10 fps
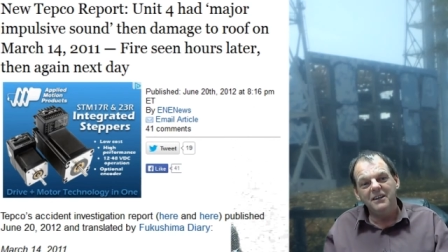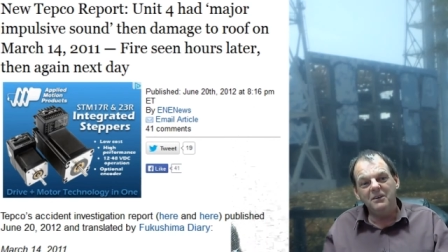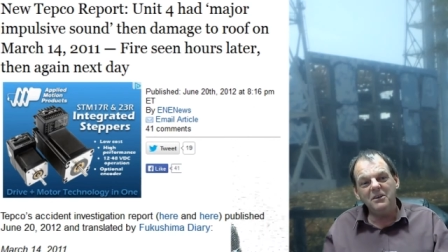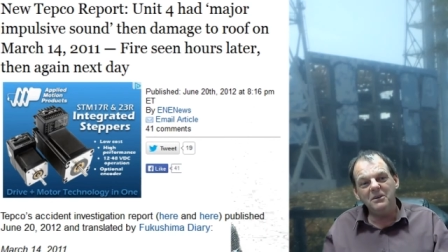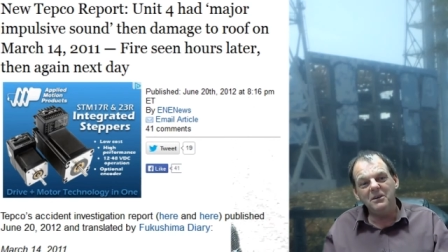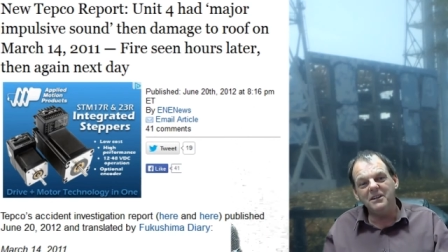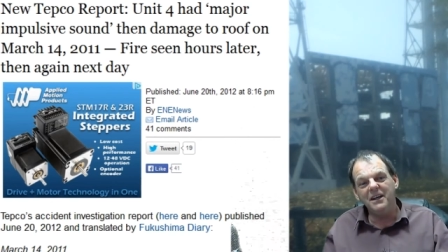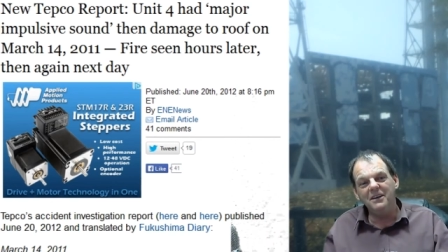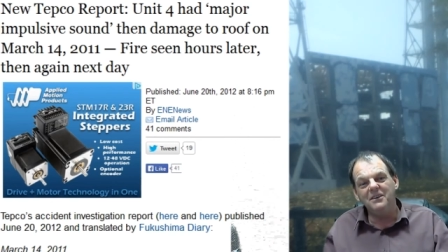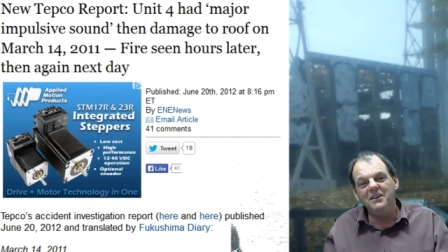I wonder what
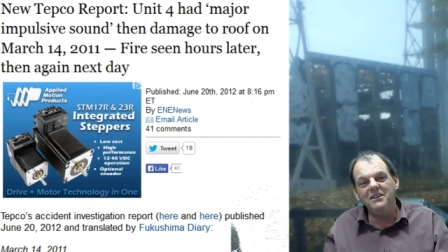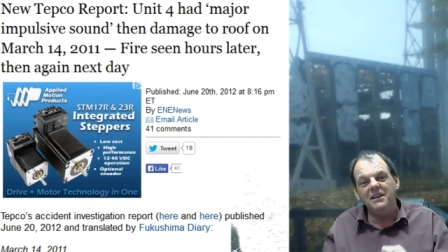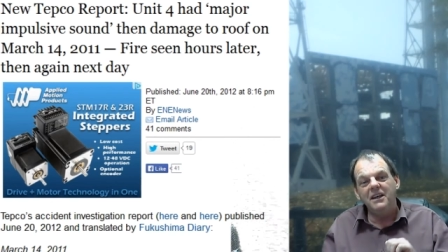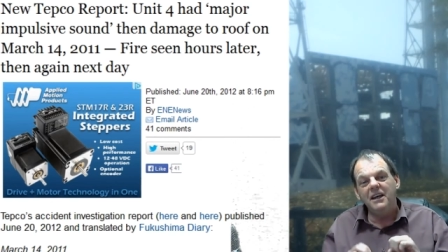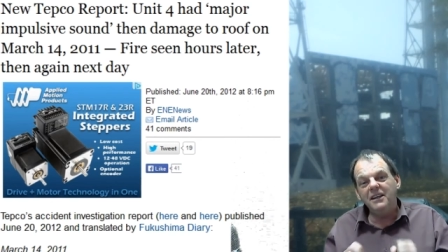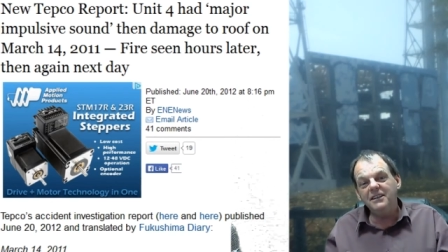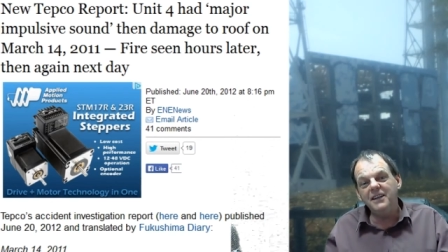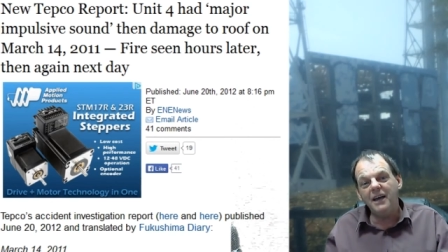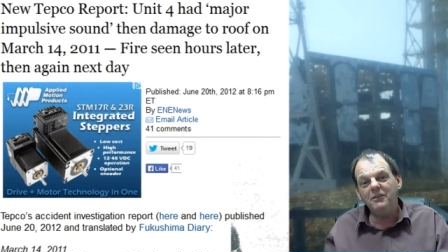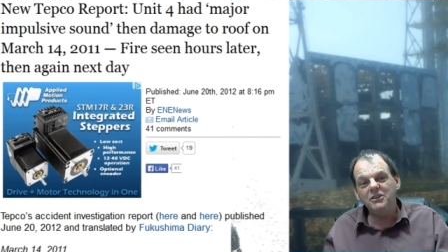that was. And then
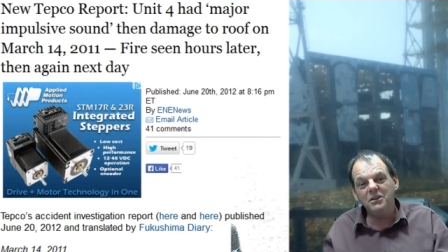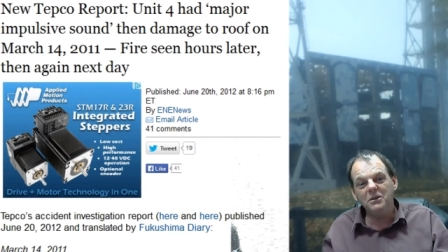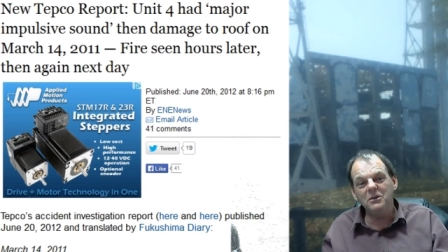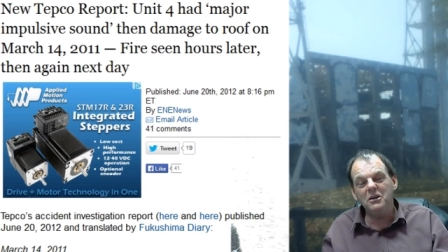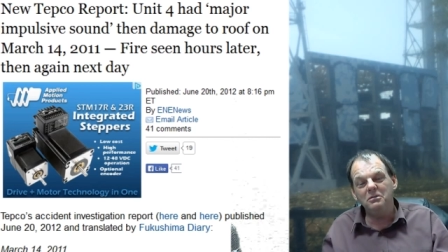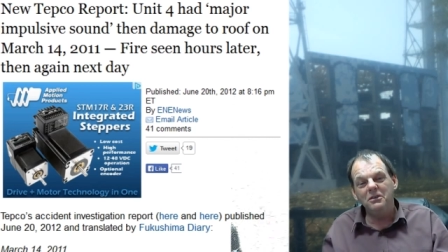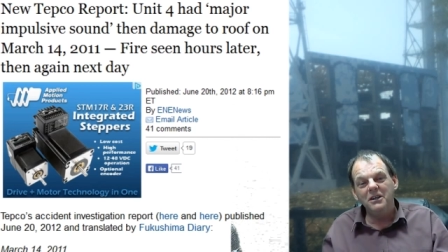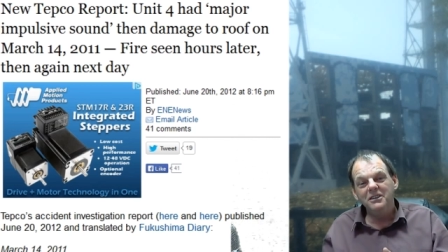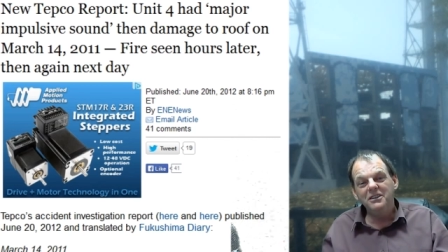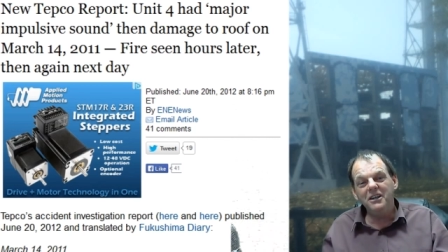damage to the roof.
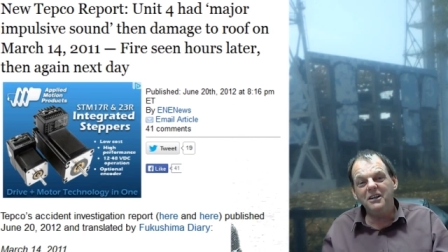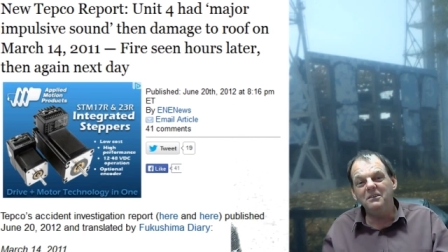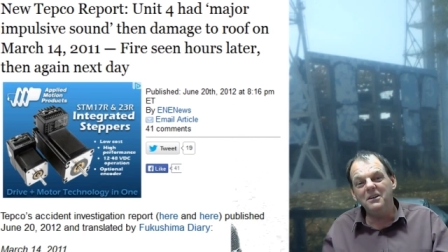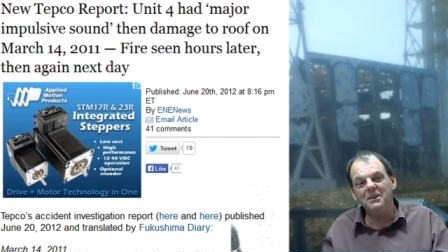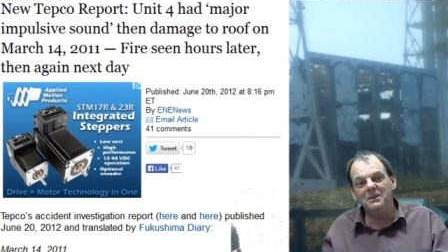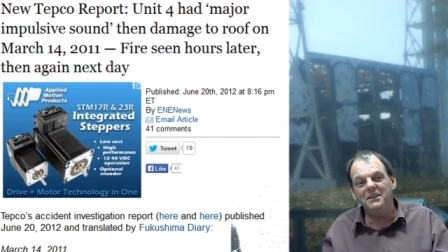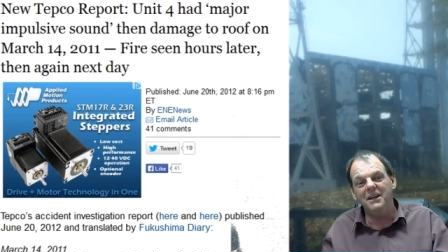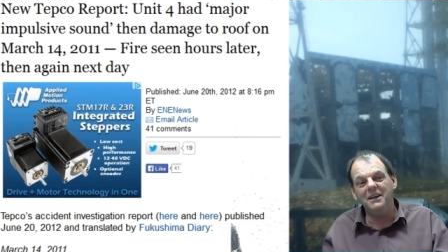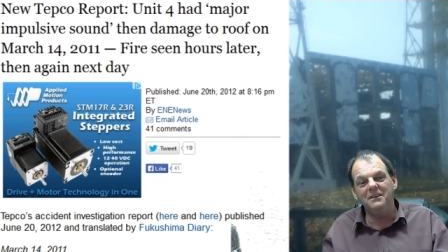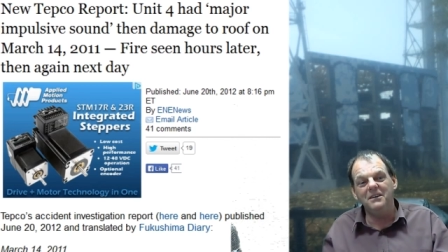Gee, I wonder what
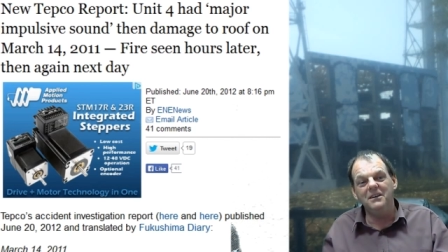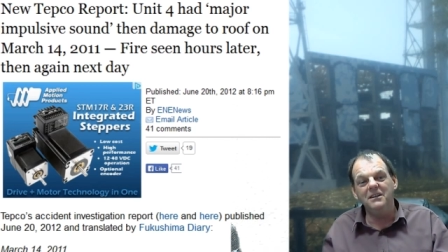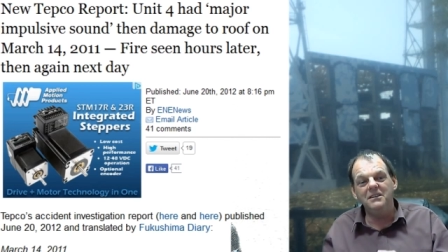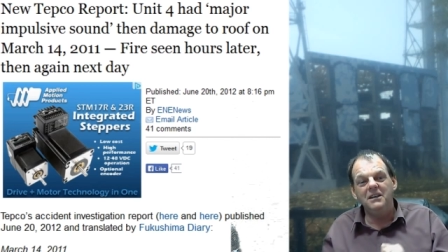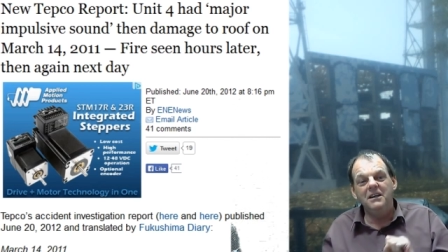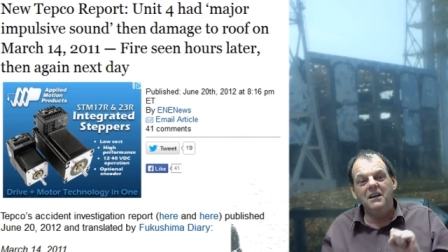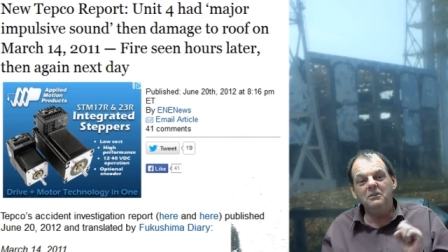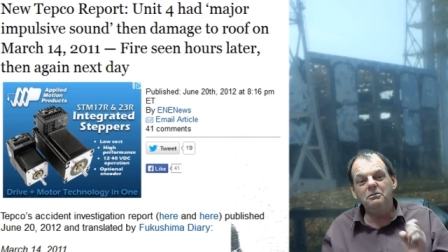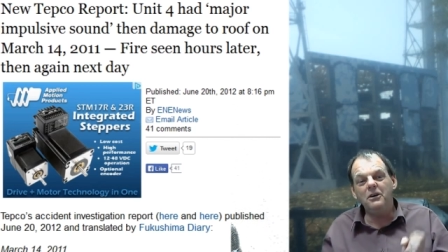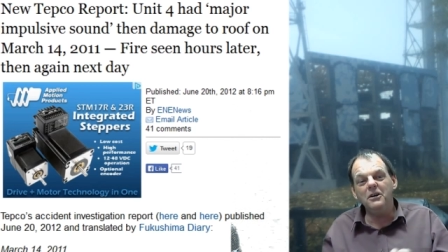that was.
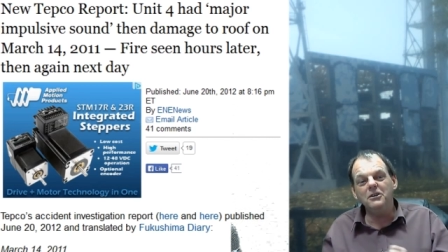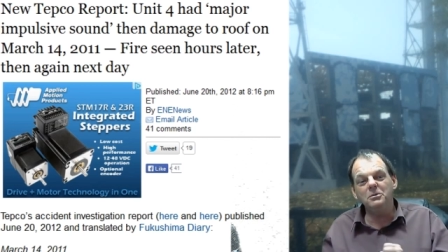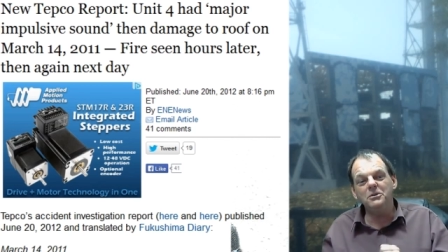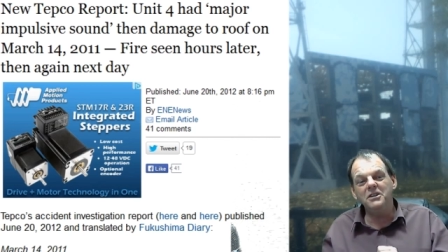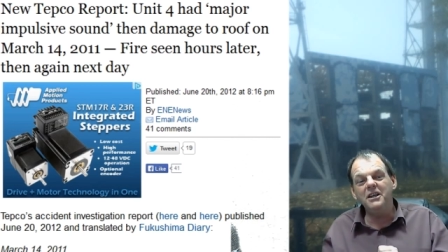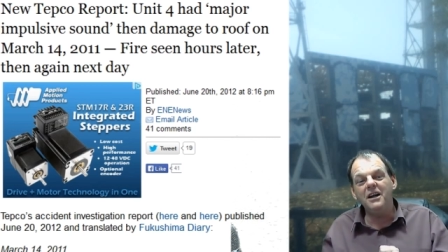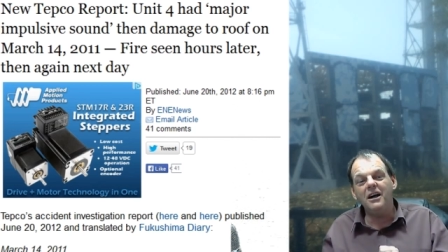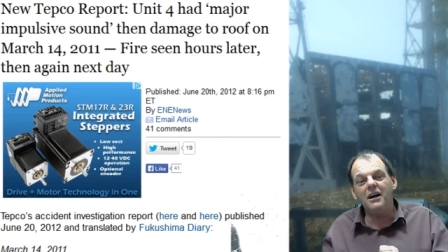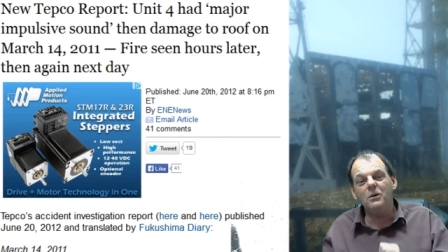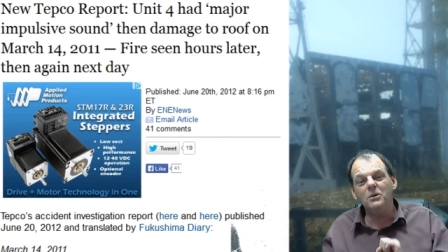And fires were seen
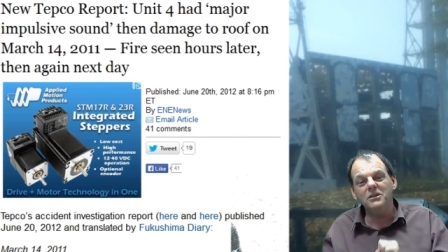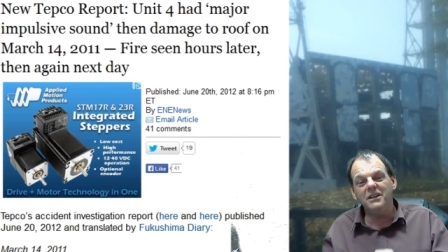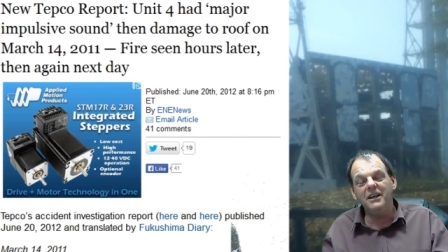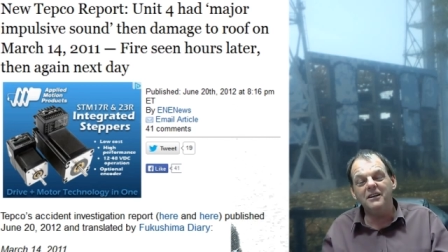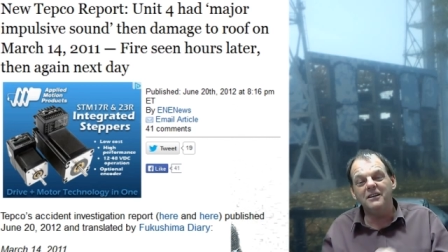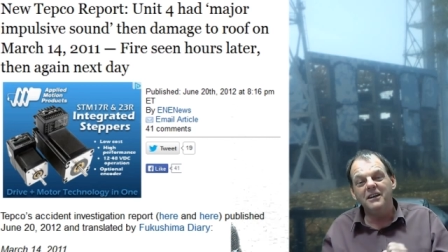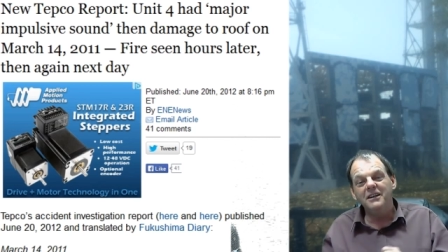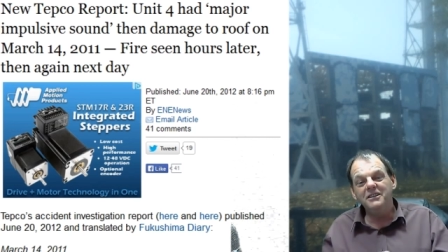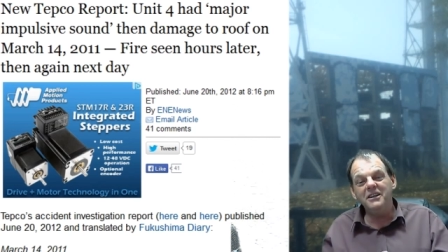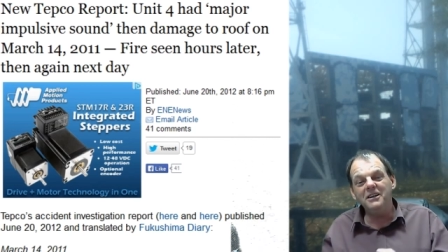hours later.
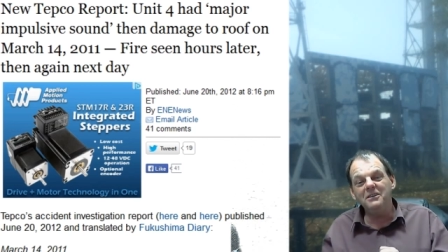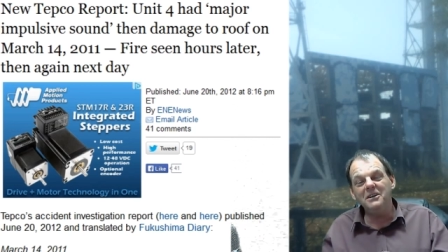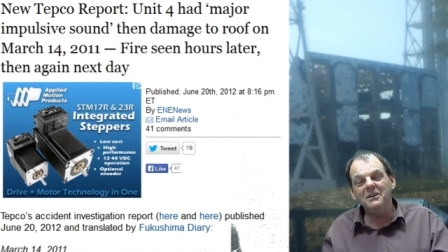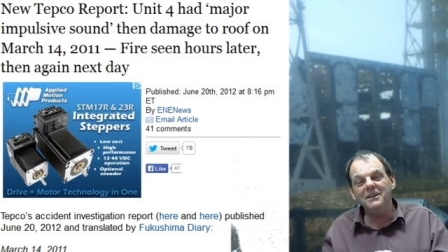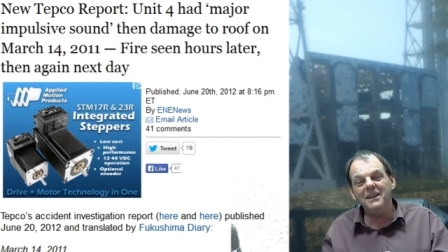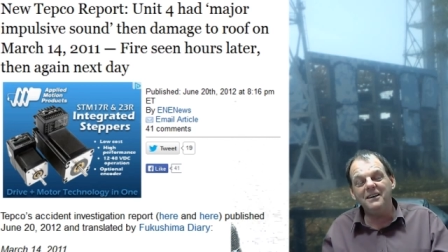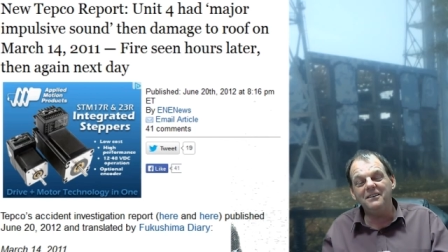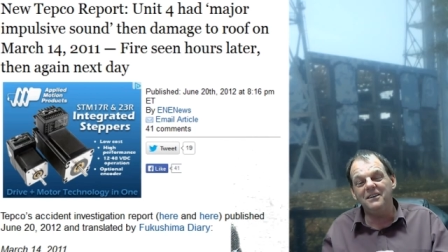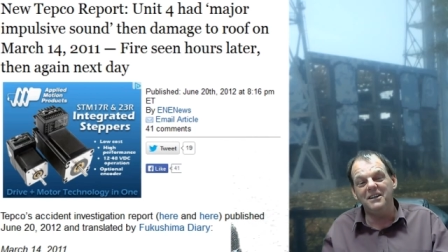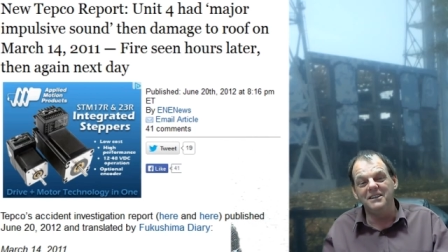Gee, I wonder what
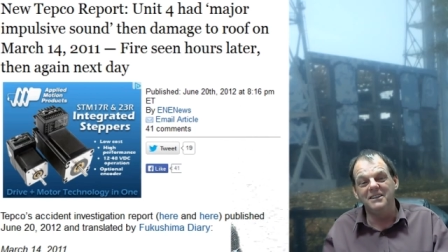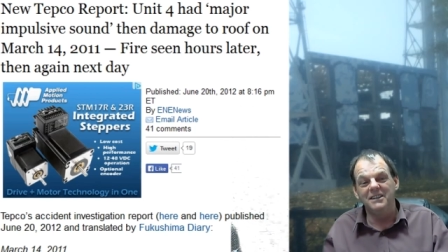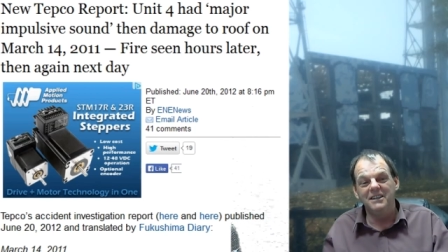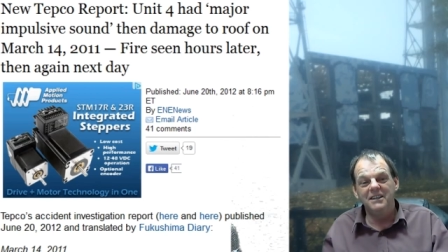that was.